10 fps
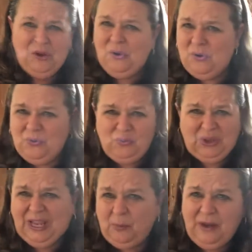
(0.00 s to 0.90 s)
no
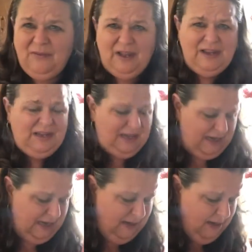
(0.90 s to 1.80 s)
liquid of any
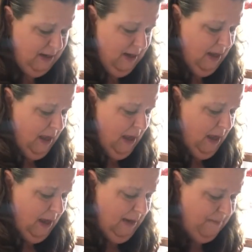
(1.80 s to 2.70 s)
kind.
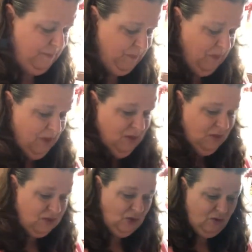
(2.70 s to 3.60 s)

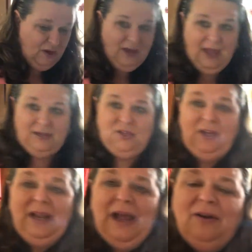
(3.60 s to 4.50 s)
So I
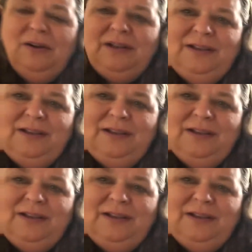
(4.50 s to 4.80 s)
took it out.